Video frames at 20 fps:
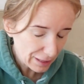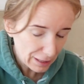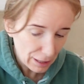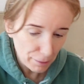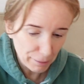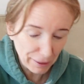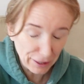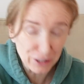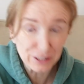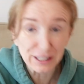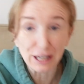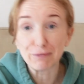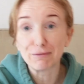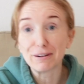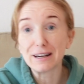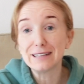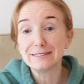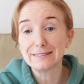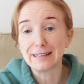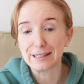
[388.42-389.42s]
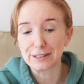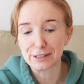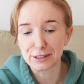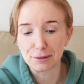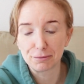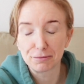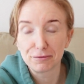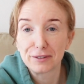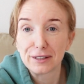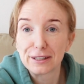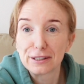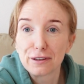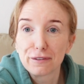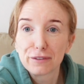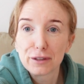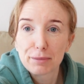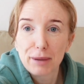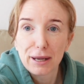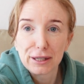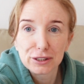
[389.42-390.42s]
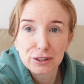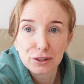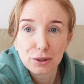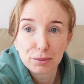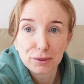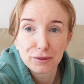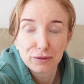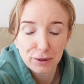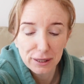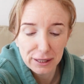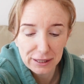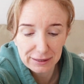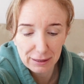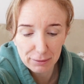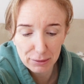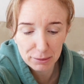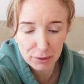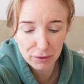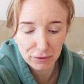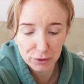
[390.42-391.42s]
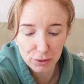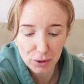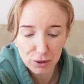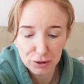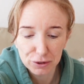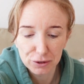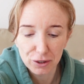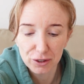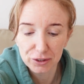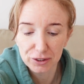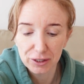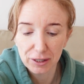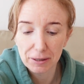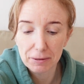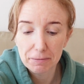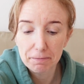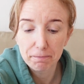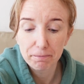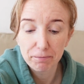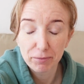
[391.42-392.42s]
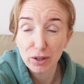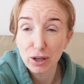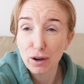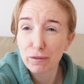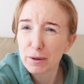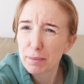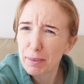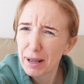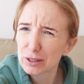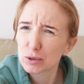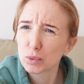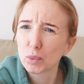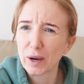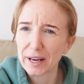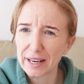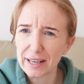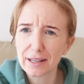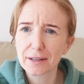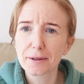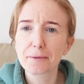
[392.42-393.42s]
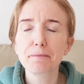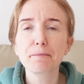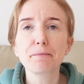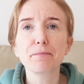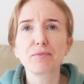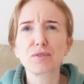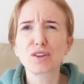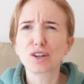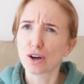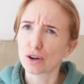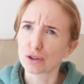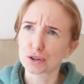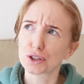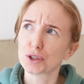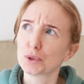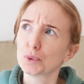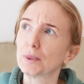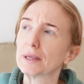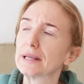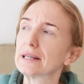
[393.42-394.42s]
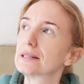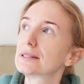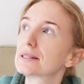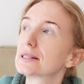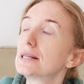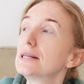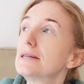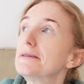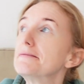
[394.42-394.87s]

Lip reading: because I realised something over the past couple of weeks. Let me move you all closer. Over the past week or 2 weeks,